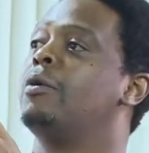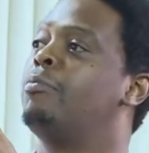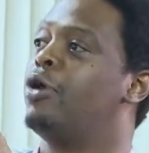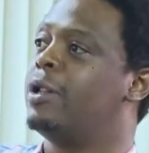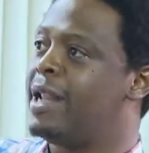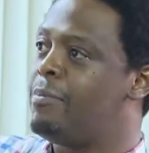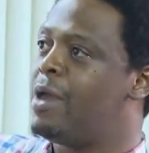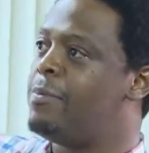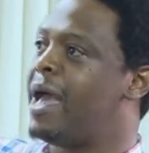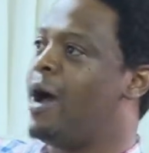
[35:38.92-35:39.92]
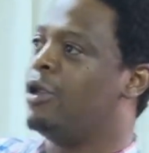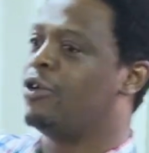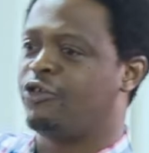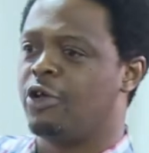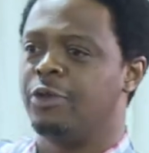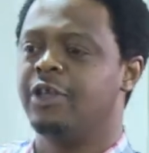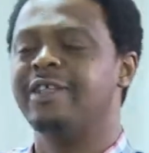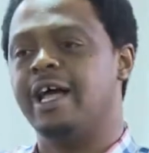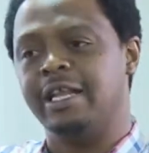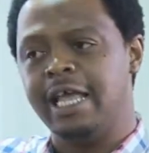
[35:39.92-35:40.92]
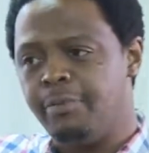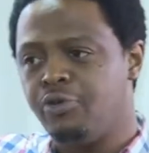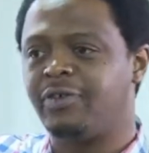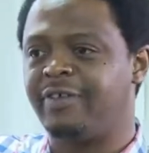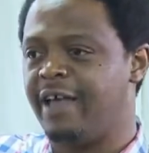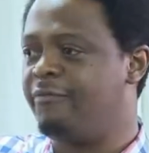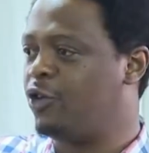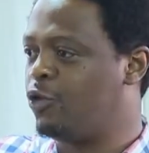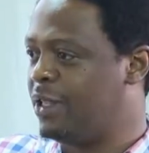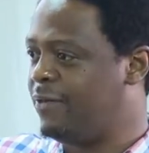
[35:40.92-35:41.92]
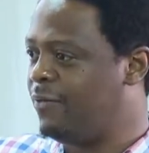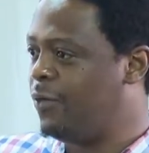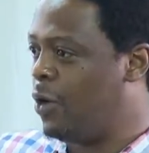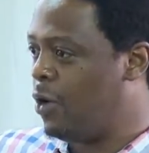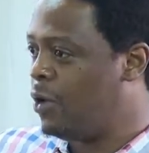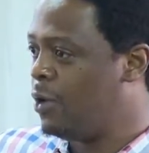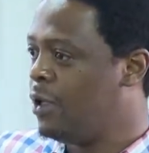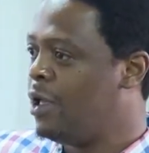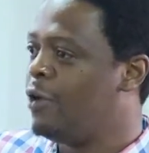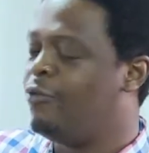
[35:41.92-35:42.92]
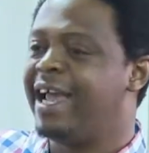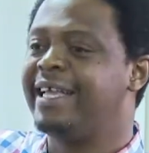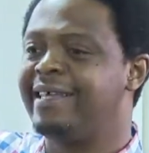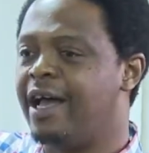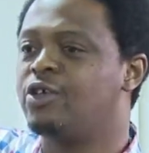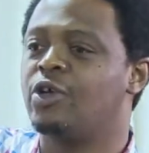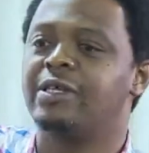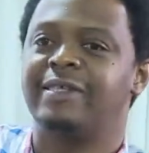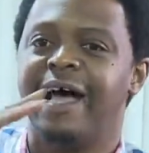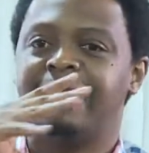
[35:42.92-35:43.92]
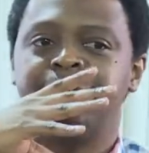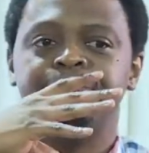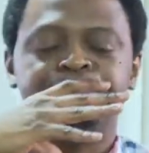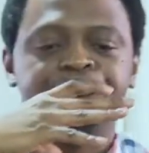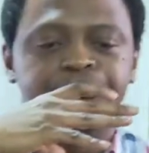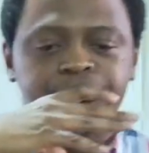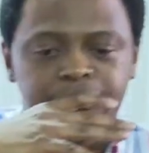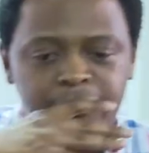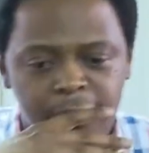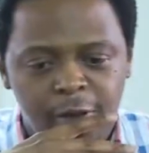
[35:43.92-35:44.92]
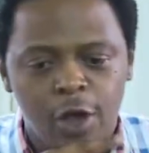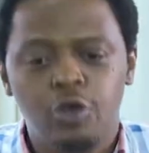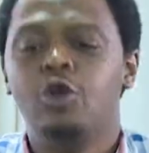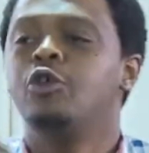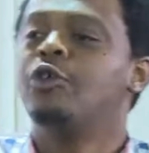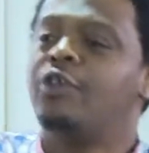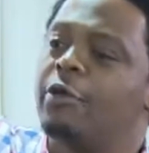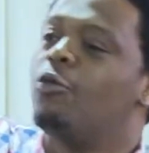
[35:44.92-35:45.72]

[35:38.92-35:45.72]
But let me be straight with this. Now, in Hebrews 10, verse 24, right, it tells us that, you see,